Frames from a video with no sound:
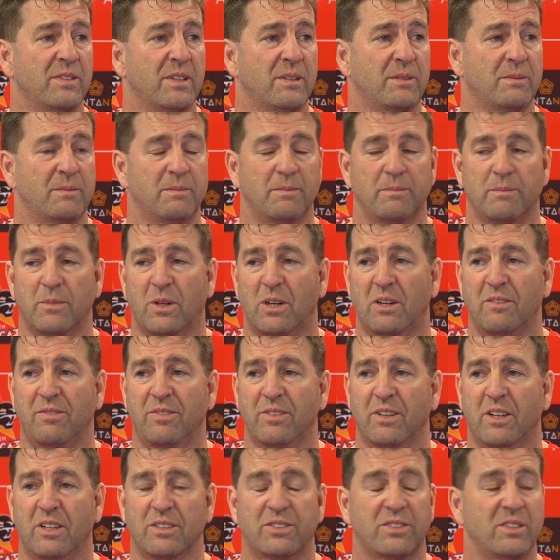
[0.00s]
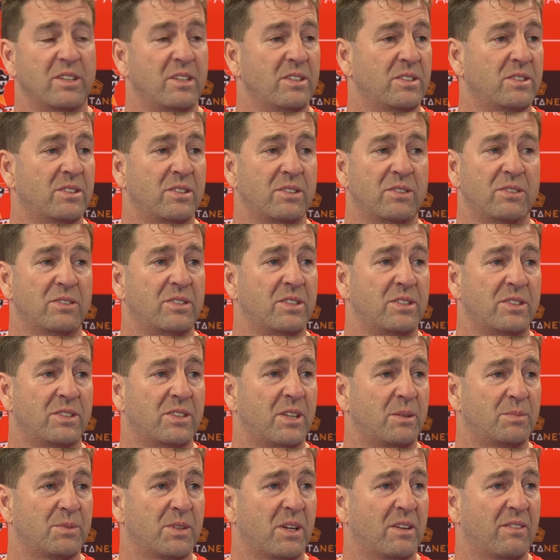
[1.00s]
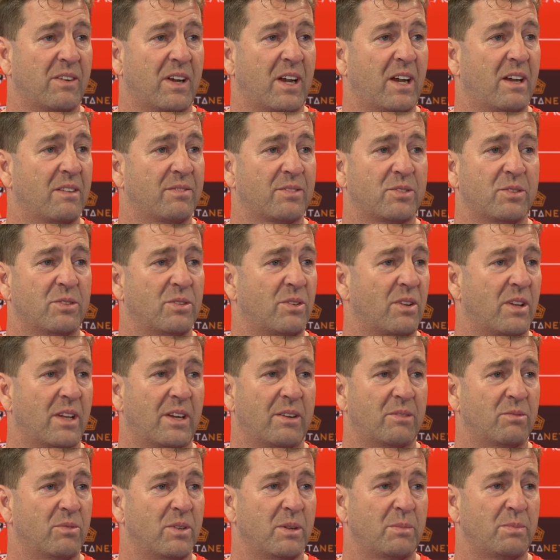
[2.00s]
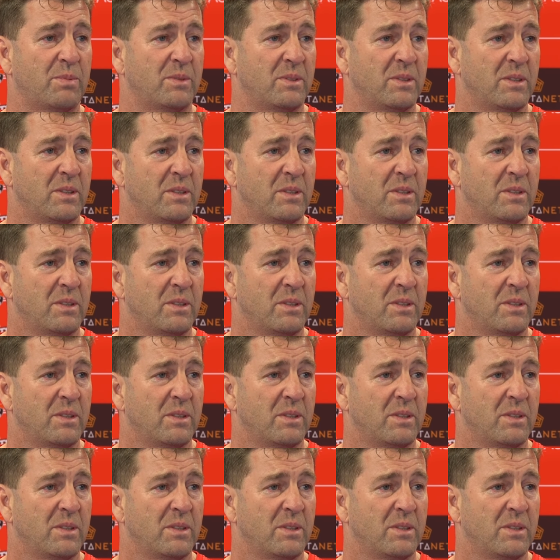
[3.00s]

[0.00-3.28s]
And my philosophy is, as soon as he steps over half court, let it rip.